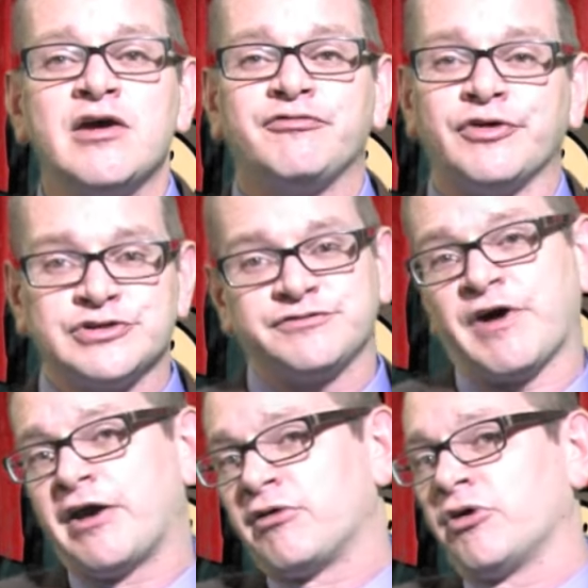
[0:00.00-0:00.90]
first
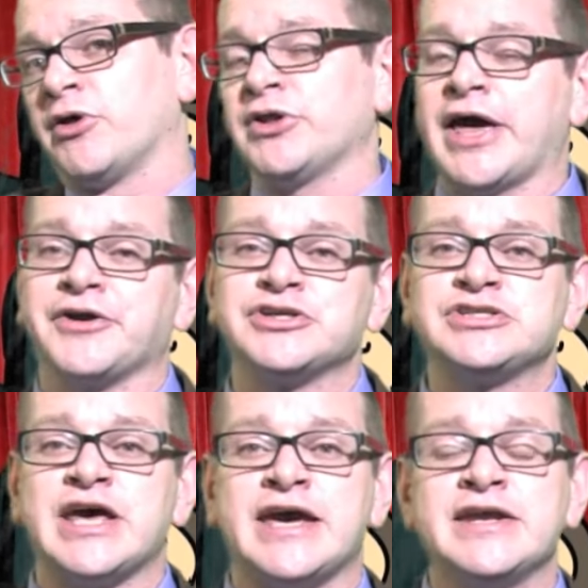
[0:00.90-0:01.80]
federal and later
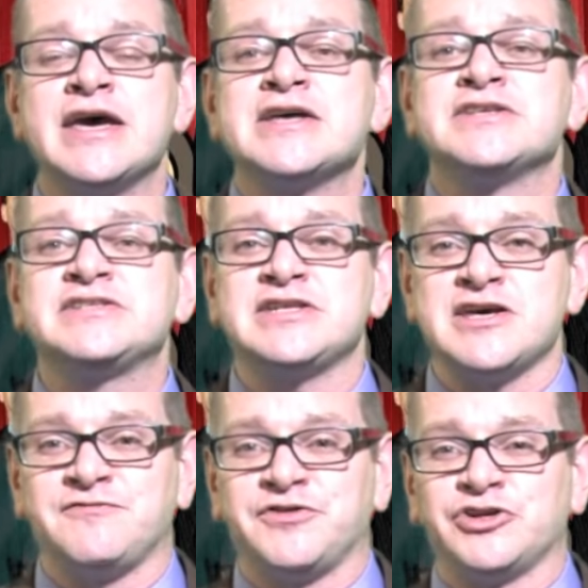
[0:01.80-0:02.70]
state, to
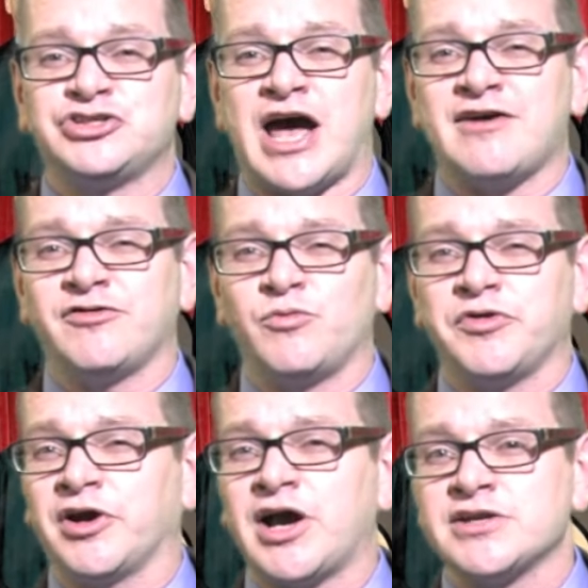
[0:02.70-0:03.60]
see if they're jiving
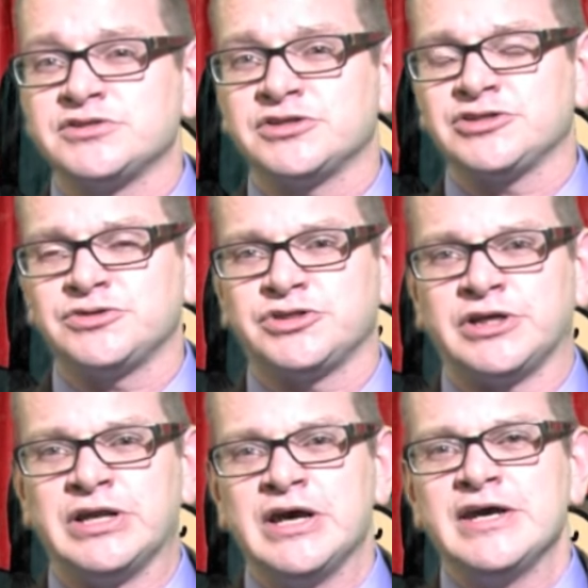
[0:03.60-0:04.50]
with our
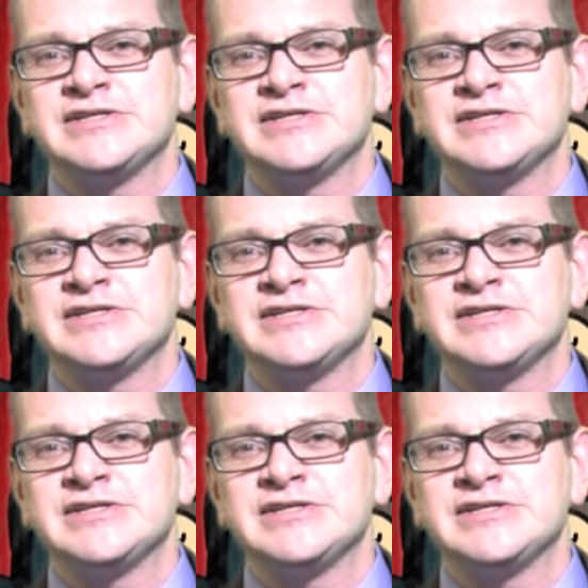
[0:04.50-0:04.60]
Constitution.